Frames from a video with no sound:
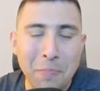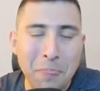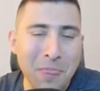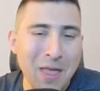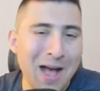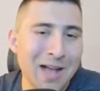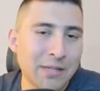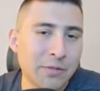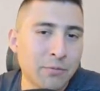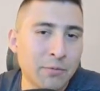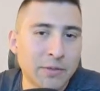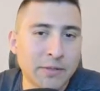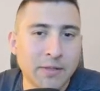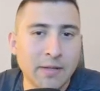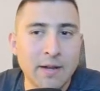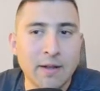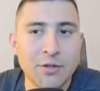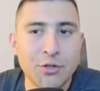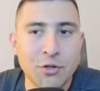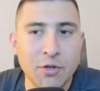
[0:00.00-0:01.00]
That's what's
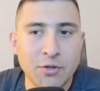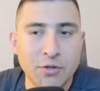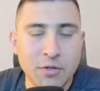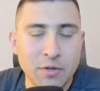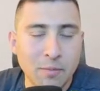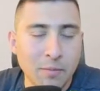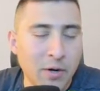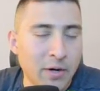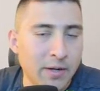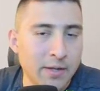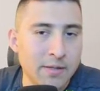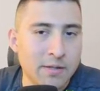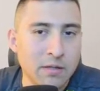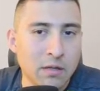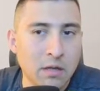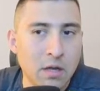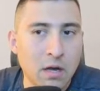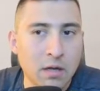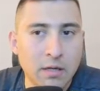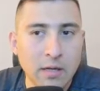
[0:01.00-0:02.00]
going to change the markets a
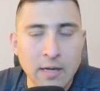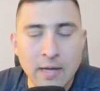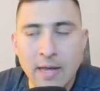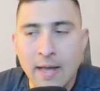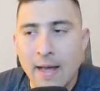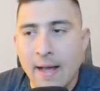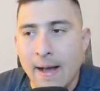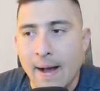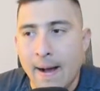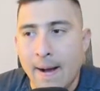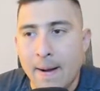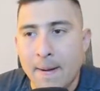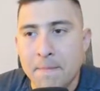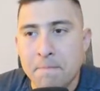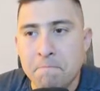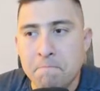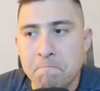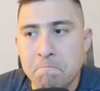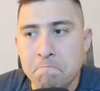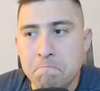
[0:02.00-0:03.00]
lot.
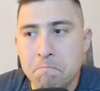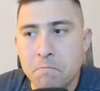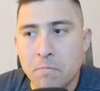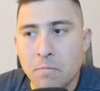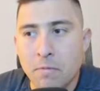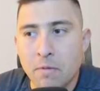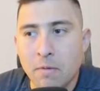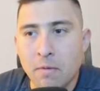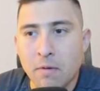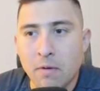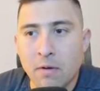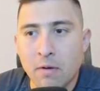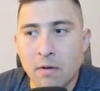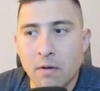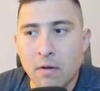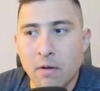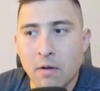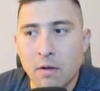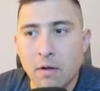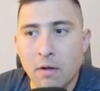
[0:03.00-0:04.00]
Um,
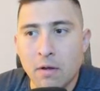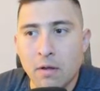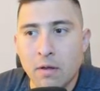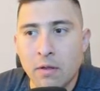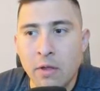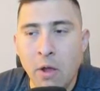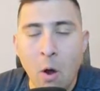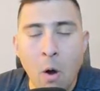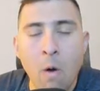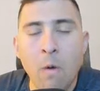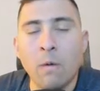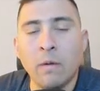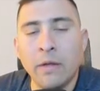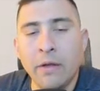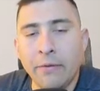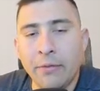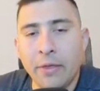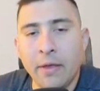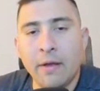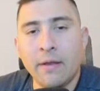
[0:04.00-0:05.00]
the
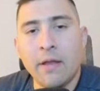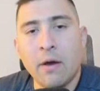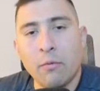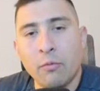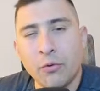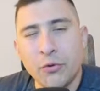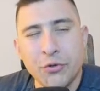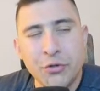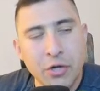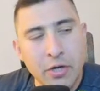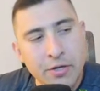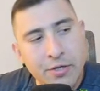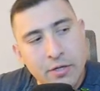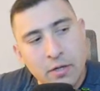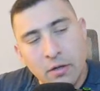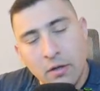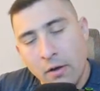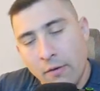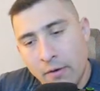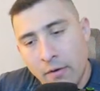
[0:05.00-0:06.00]
only thing that will change a
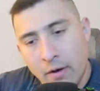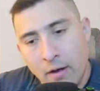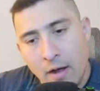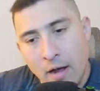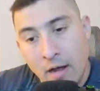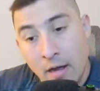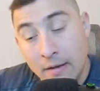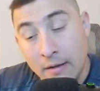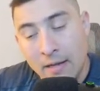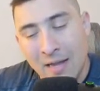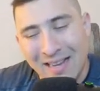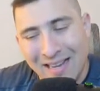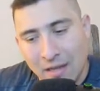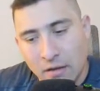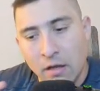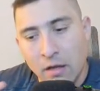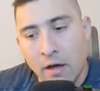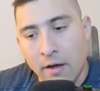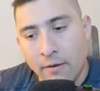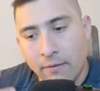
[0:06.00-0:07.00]
lot, uh, like a
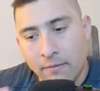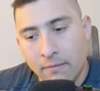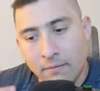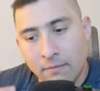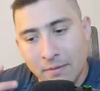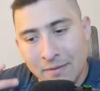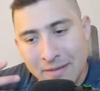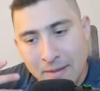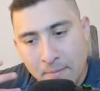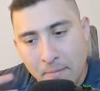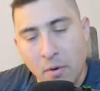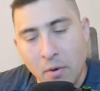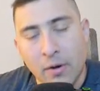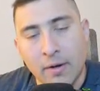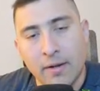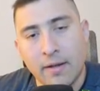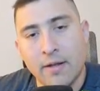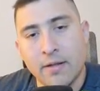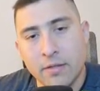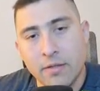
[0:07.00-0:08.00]
lot of the
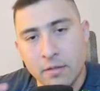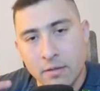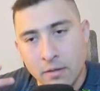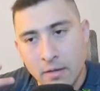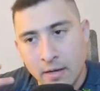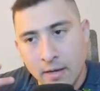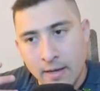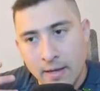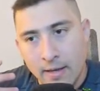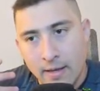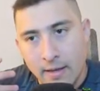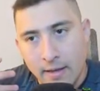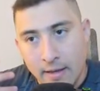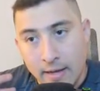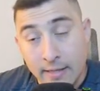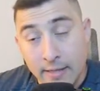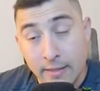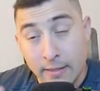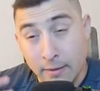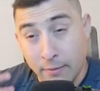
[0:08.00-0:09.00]
markets,
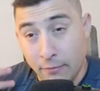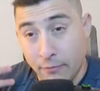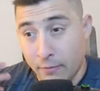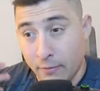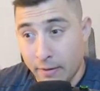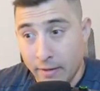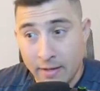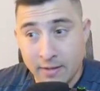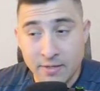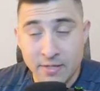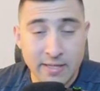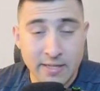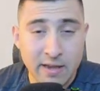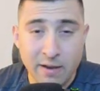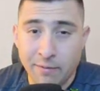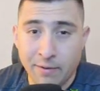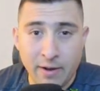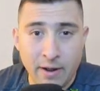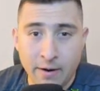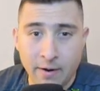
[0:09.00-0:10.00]
is if in
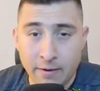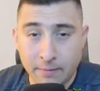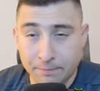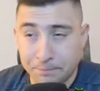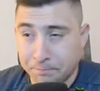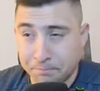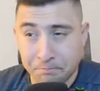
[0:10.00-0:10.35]
seven, eight,